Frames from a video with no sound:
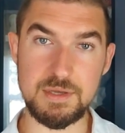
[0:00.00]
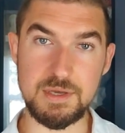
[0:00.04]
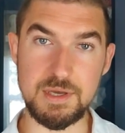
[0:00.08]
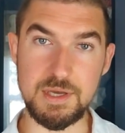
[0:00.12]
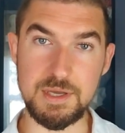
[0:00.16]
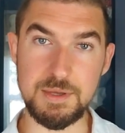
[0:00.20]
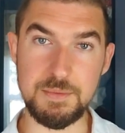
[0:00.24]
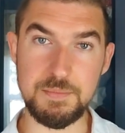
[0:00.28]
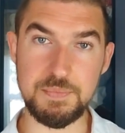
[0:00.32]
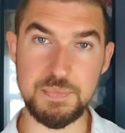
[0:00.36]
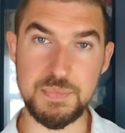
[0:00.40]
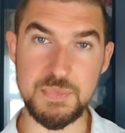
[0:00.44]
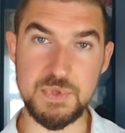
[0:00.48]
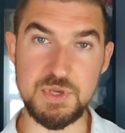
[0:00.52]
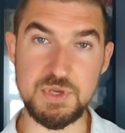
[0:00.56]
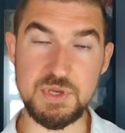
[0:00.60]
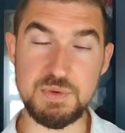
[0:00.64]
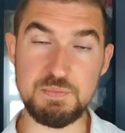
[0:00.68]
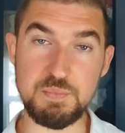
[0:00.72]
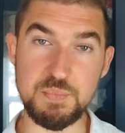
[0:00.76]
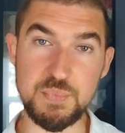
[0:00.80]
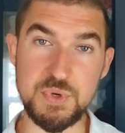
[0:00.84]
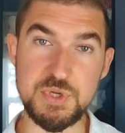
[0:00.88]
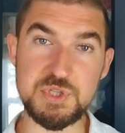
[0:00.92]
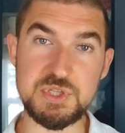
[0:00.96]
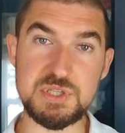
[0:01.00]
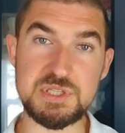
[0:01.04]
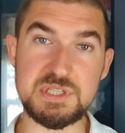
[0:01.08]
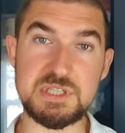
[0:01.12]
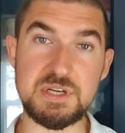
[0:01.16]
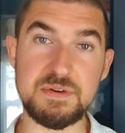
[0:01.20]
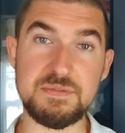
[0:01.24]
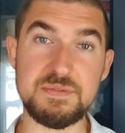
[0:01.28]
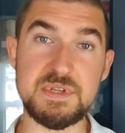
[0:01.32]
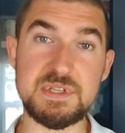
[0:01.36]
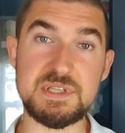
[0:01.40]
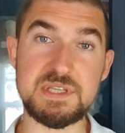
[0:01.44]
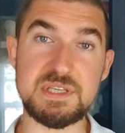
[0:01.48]
Okay? You can put
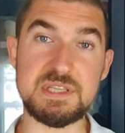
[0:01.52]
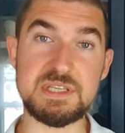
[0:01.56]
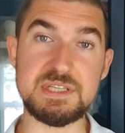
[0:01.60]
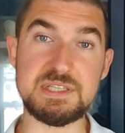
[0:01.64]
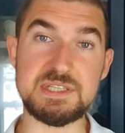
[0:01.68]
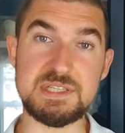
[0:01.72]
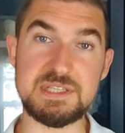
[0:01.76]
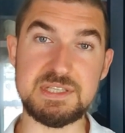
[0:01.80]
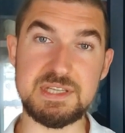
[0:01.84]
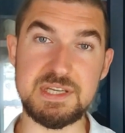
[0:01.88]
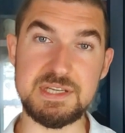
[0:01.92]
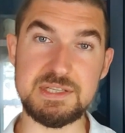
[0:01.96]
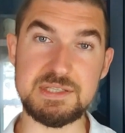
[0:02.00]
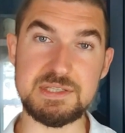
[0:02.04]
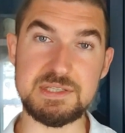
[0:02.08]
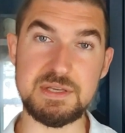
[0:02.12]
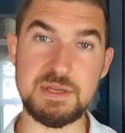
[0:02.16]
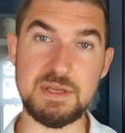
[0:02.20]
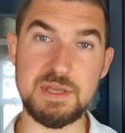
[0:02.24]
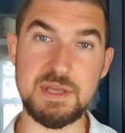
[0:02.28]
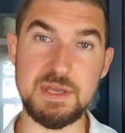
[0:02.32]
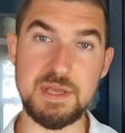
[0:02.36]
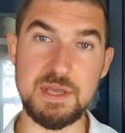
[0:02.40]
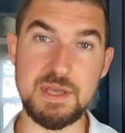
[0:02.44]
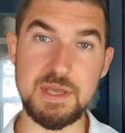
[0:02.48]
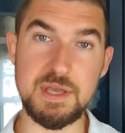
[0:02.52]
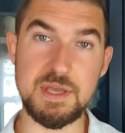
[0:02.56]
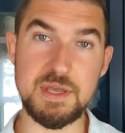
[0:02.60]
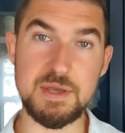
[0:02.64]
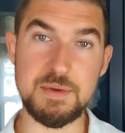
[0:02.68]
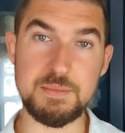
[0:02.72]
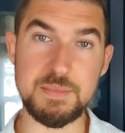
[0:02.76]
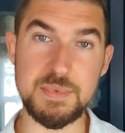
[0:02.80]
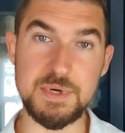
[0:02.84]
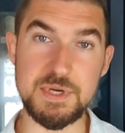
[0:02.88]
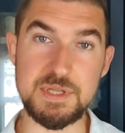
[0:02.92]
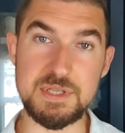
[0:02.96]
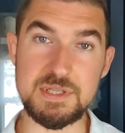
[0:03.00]
yourself into these states,
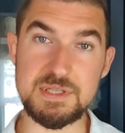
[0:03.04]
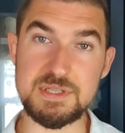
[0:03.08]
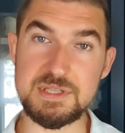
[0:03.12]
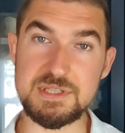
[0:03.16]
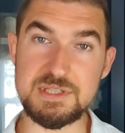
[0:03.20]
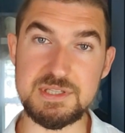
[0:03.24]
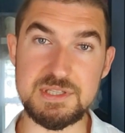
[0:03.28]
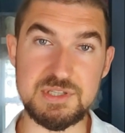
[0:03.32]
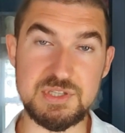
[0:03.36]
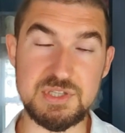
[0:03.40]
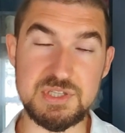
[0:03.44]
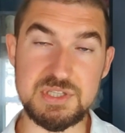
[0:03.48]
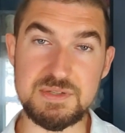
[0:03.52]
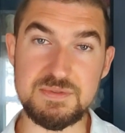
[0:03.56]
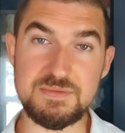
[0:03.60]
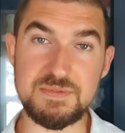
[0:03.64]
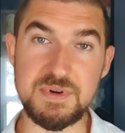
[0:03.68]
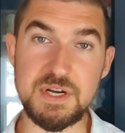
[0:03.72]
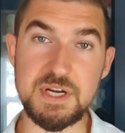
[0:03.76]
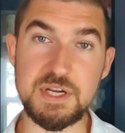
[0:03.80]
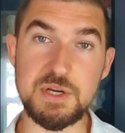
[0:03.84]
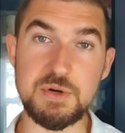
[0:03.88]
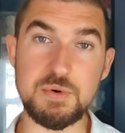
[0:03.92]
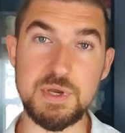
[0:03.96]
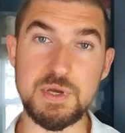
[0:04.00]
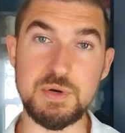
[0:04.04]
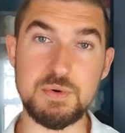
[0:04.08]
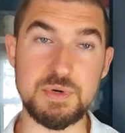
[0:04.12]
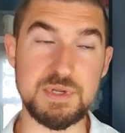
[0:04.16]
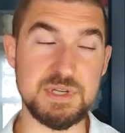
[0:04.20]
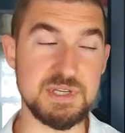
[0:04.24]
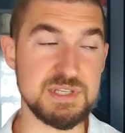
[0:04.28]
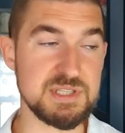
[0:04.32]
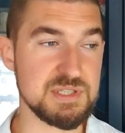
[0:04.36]
but this is just a very quick one.